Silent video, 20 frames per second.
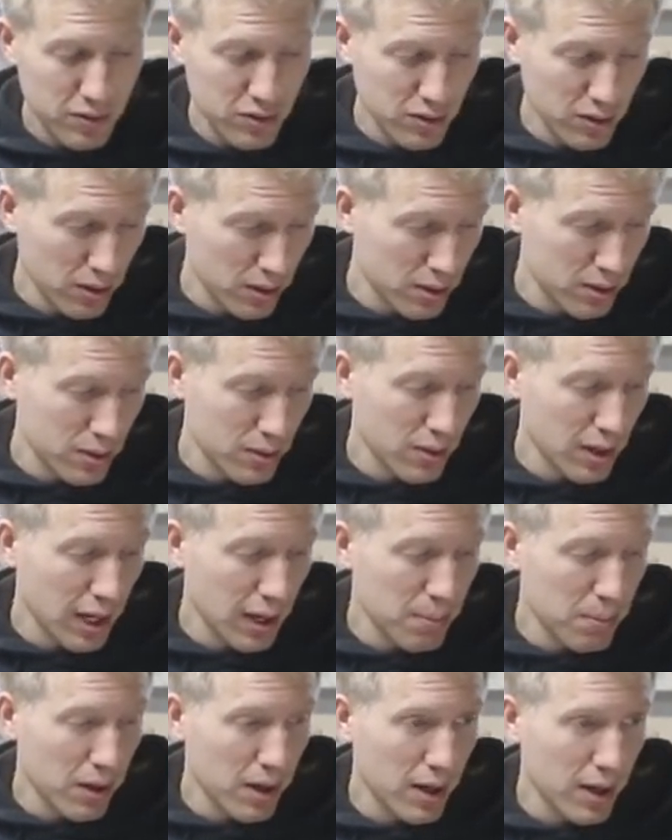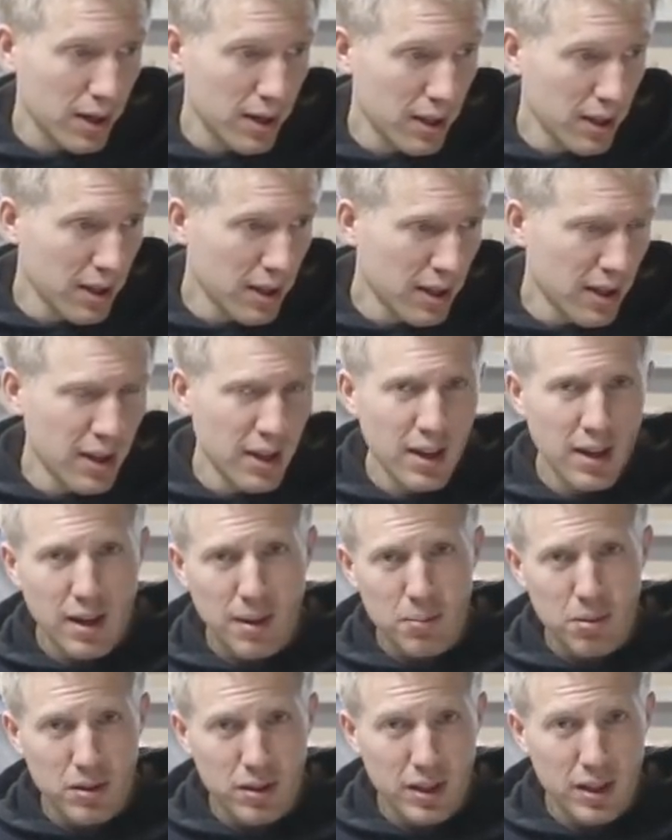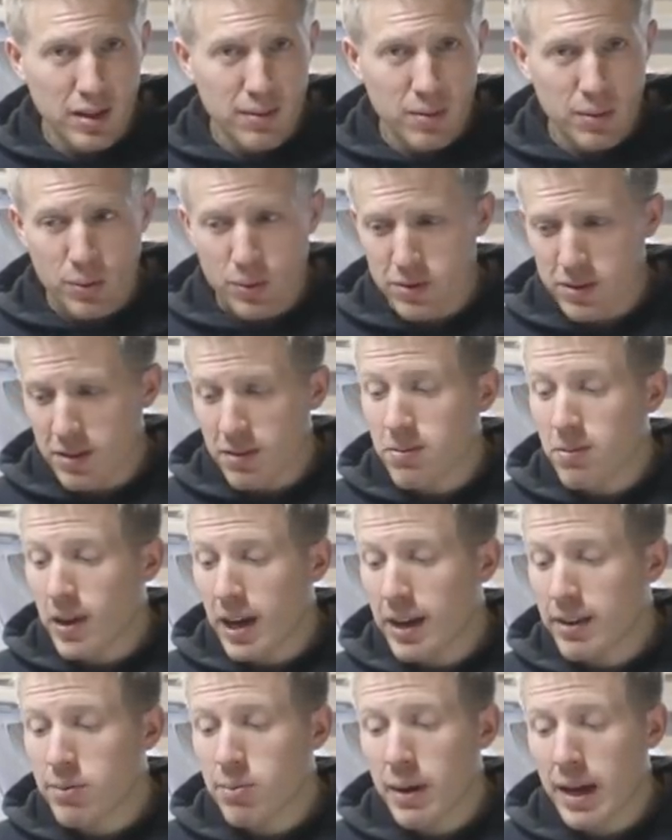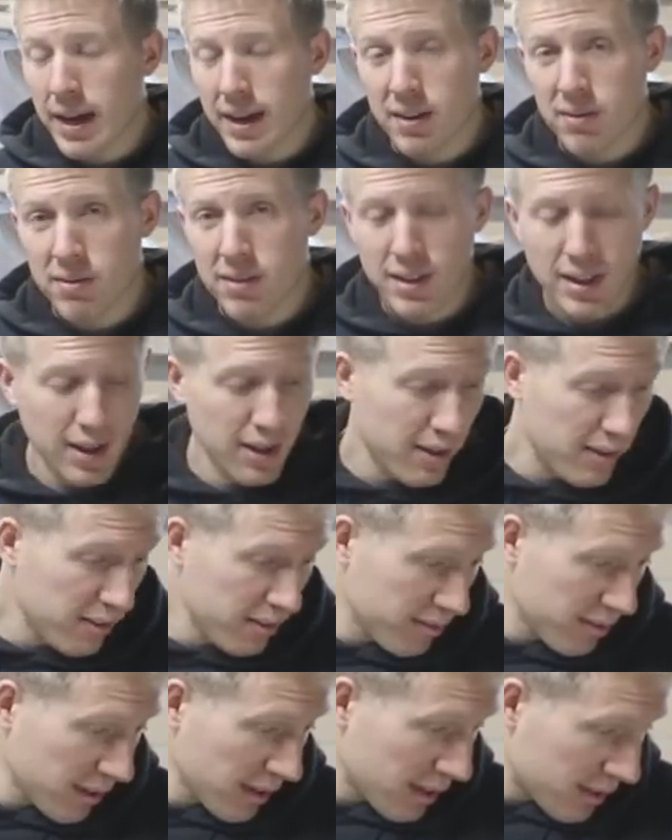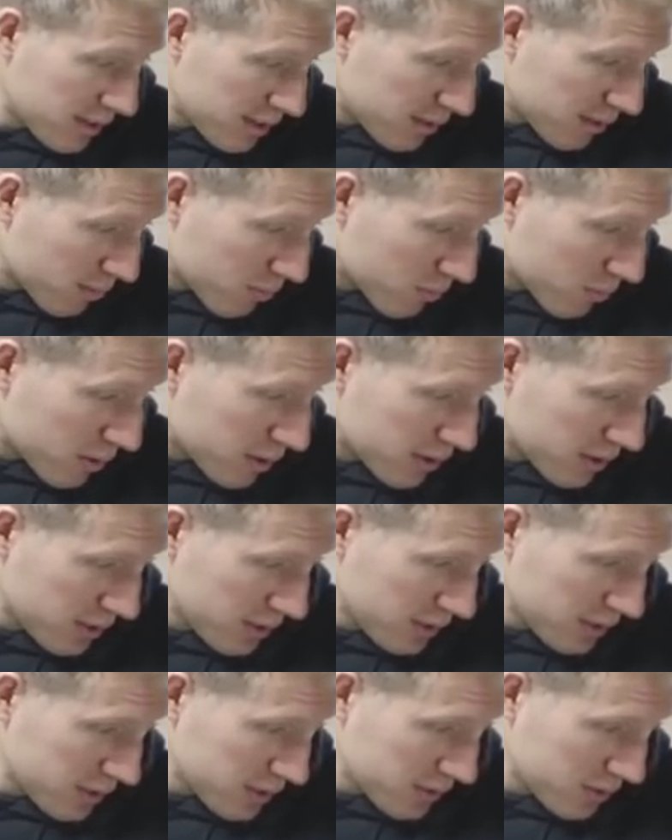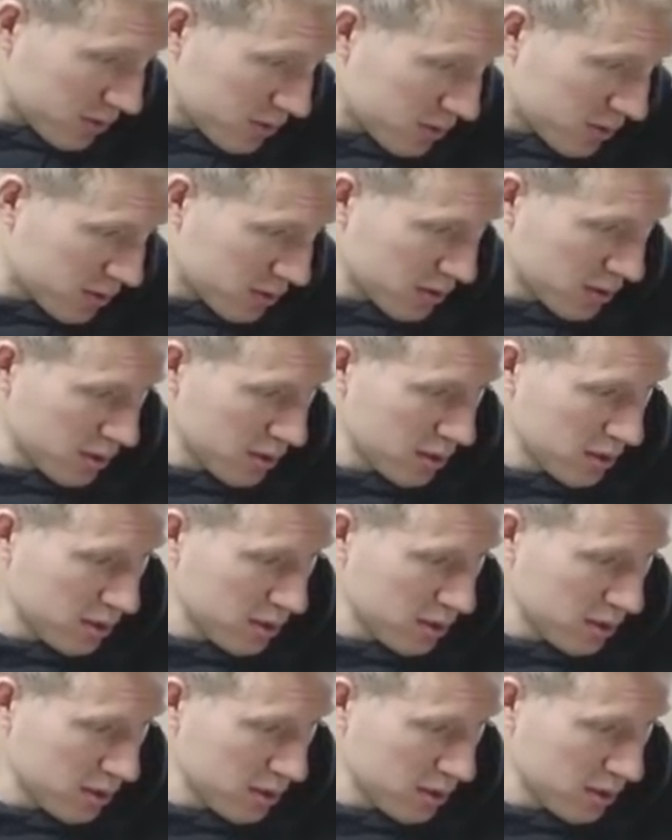So I bought, I believe it was a 5-pack of these and it was,